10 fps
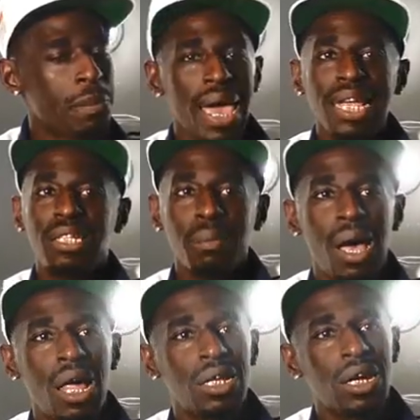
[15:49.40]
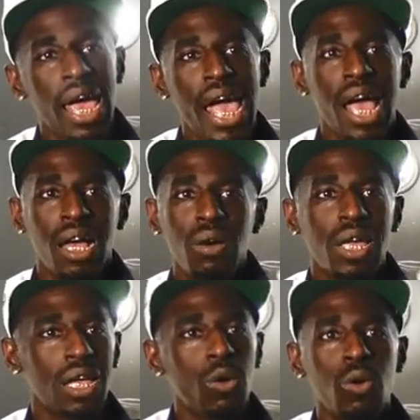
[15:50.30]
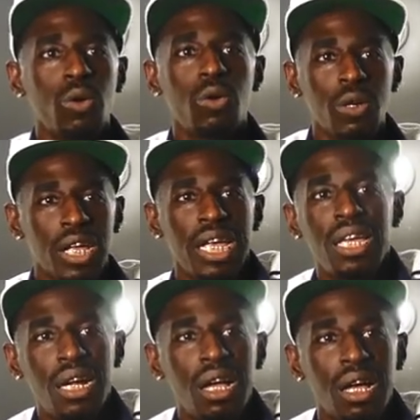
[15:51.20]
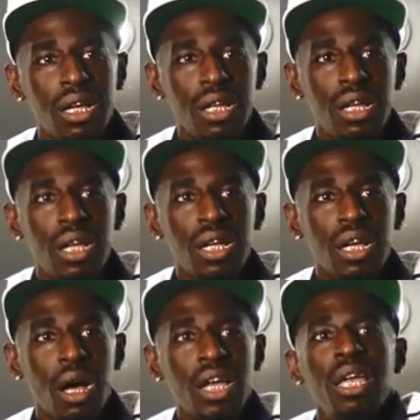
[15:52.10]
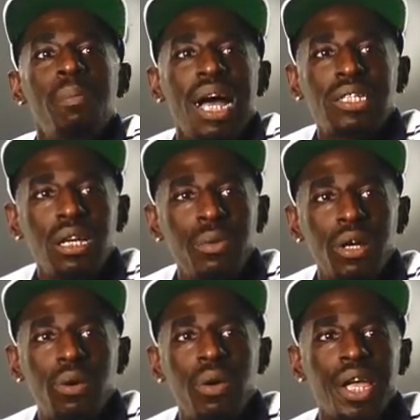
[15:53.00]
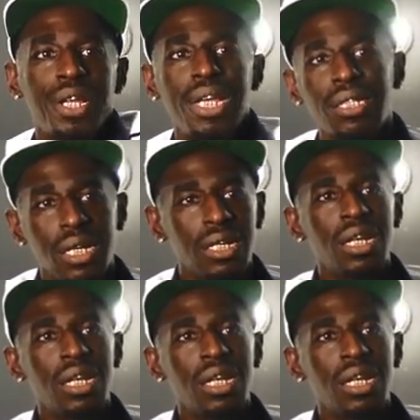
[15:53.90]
basketball in the half. Okay, ooh, ooh, hit her. Uh, inbox her real quick. That's her